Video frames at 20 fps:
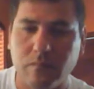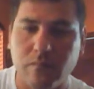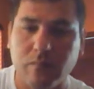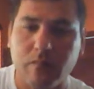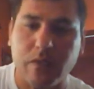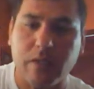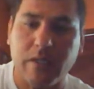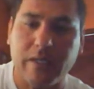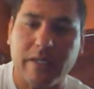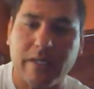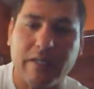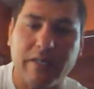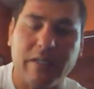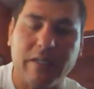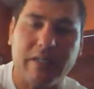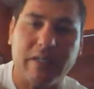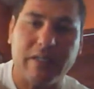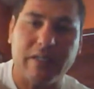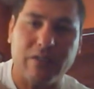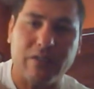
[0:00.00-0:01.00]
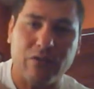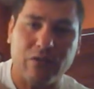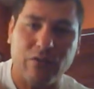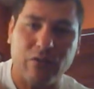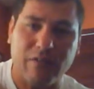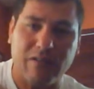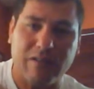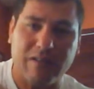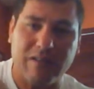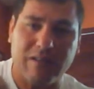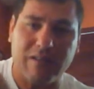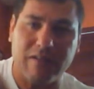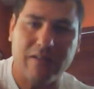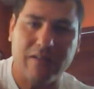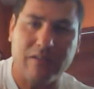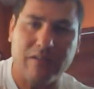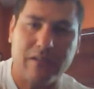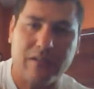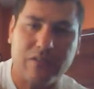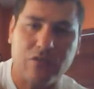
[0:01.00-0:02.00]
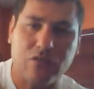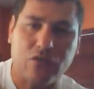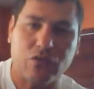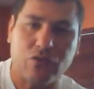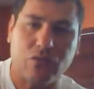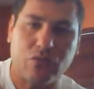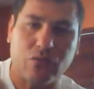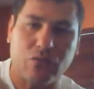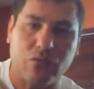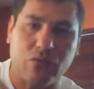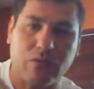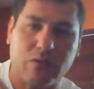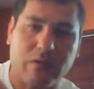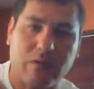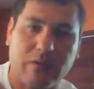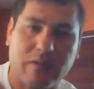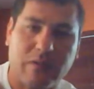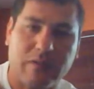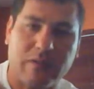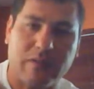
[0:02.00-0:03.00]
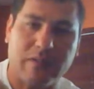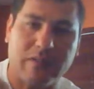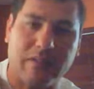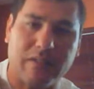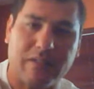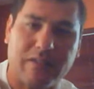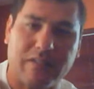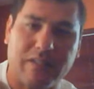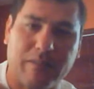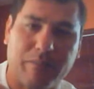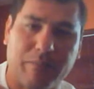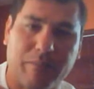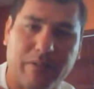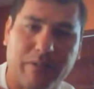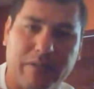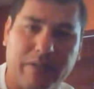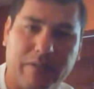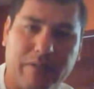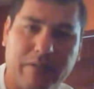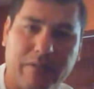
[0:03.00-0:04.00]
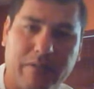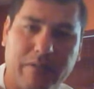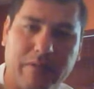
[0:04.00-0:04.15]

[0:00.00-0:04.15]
Okay, and you unscrew the tip here.